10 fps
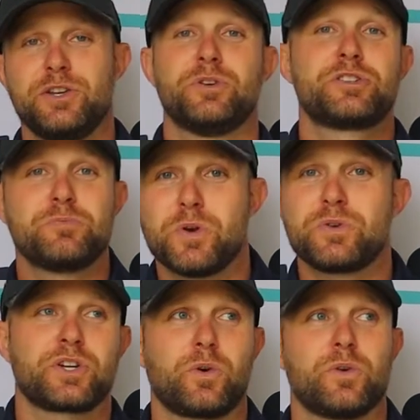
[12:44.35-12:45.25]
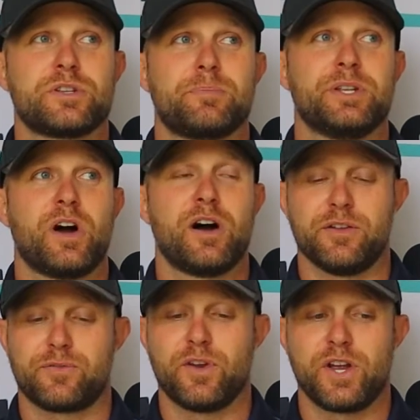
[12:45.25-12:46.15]
to schmooze the girls up in
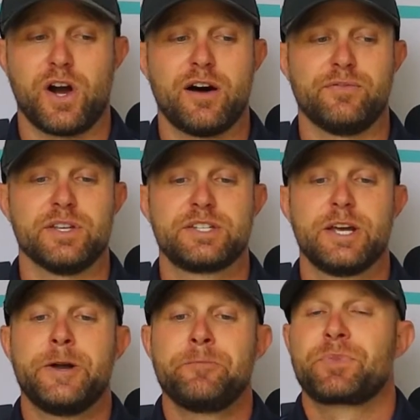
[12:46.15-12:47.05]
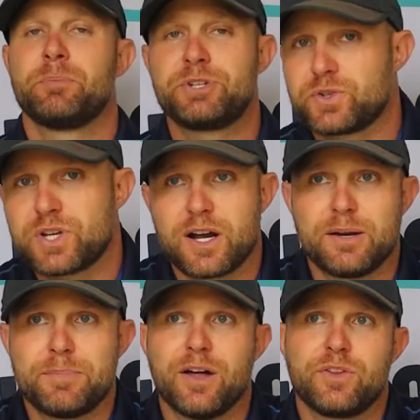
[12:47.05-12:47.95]
the front of the office. But you're talking
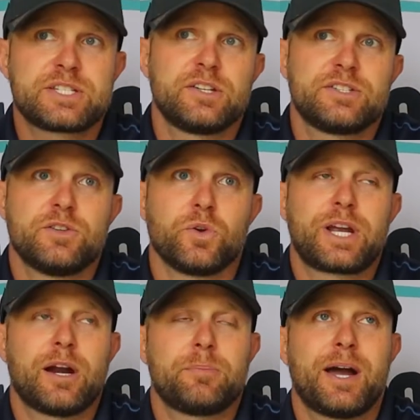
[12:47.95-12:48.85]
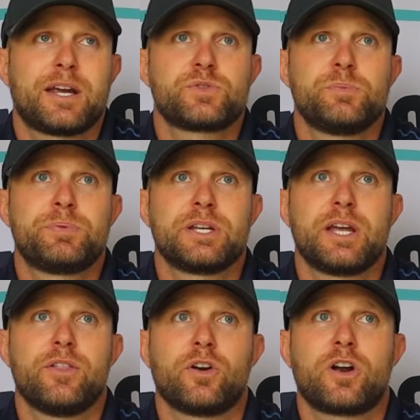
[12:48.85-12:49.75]
about these little care packages we put
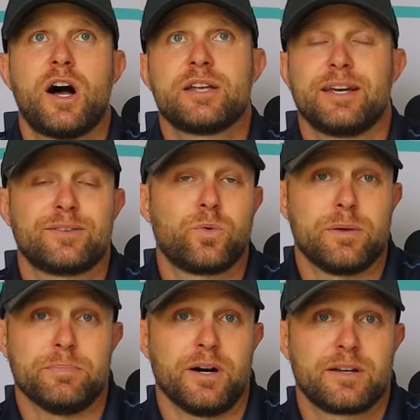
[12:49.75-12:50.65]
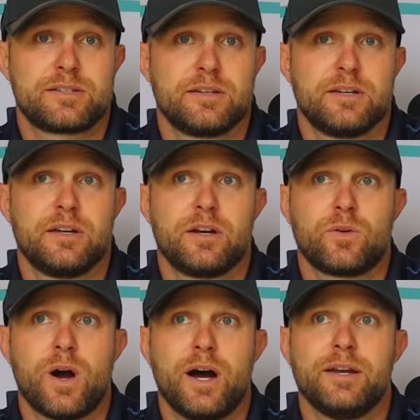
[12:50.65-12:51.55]
together cost like $20,
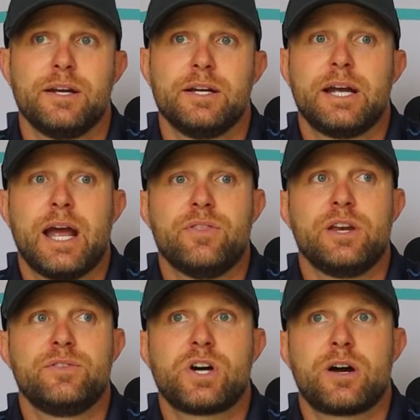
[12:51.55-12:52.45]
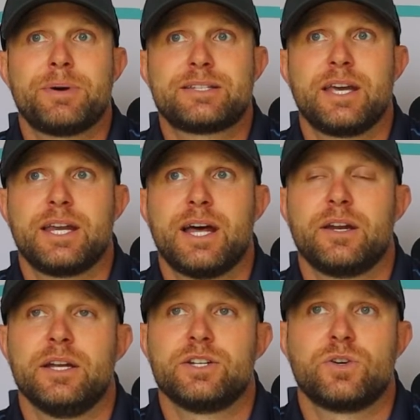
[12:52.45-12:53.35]
right? And then if you talk about taking out
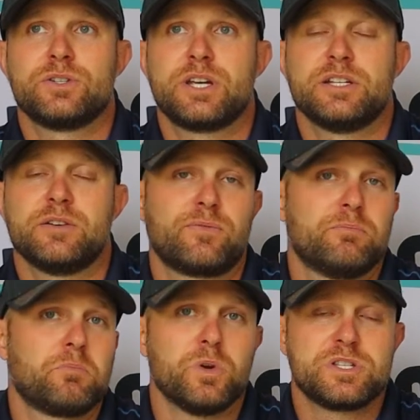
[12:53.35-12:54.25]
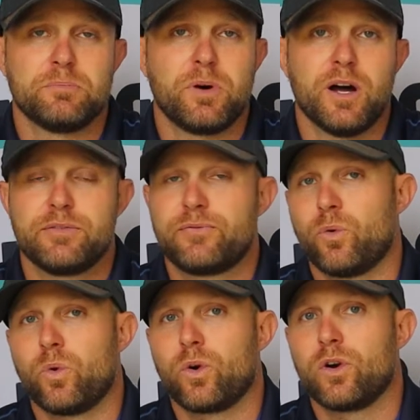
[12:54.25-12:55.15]
an insurance agent once a month
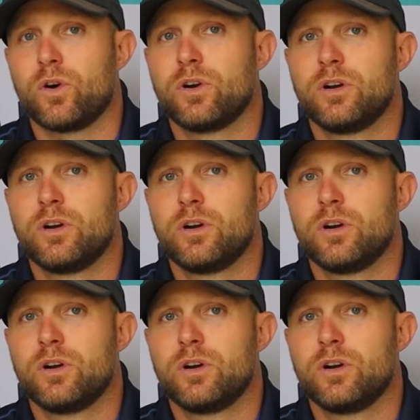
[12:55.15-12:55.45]
for,